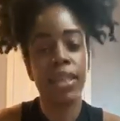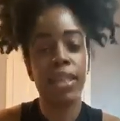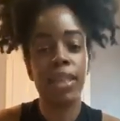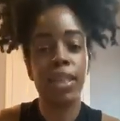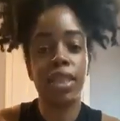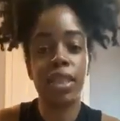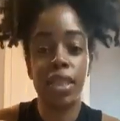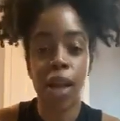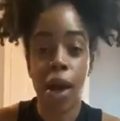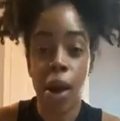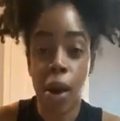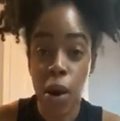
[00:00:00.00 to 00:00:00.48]

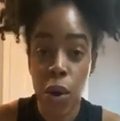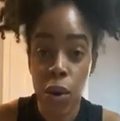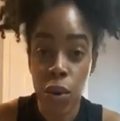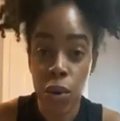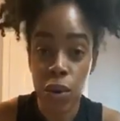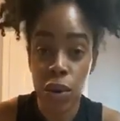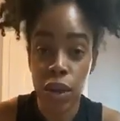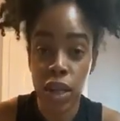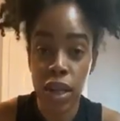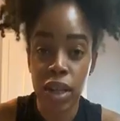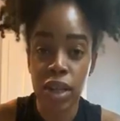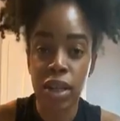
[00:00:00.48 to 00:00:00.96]

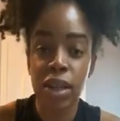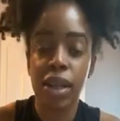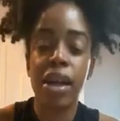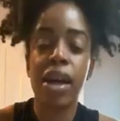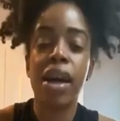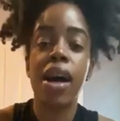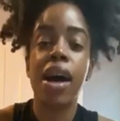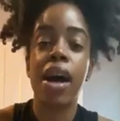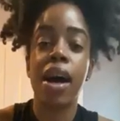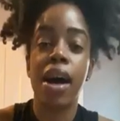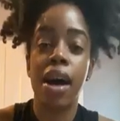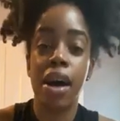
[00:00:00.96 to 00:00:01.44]
Song
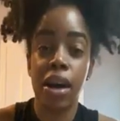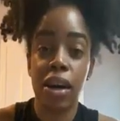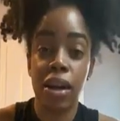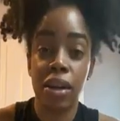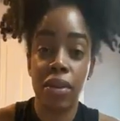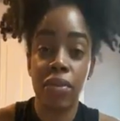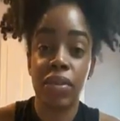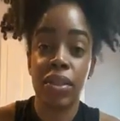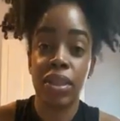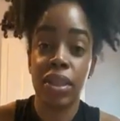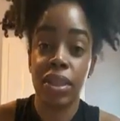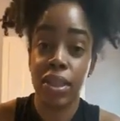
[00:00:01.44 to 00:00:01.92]

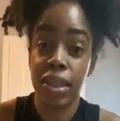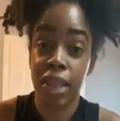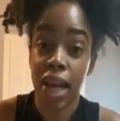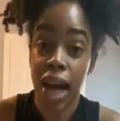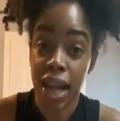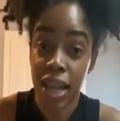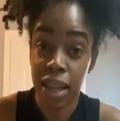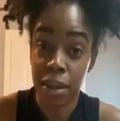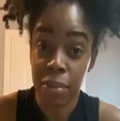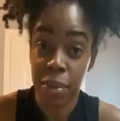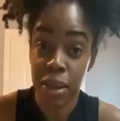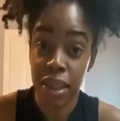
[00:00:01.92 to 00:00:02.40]
of
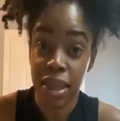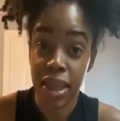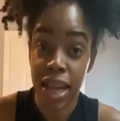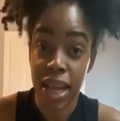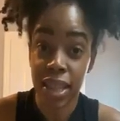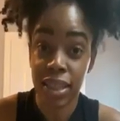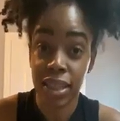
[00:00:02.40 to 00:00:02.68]
Solomon.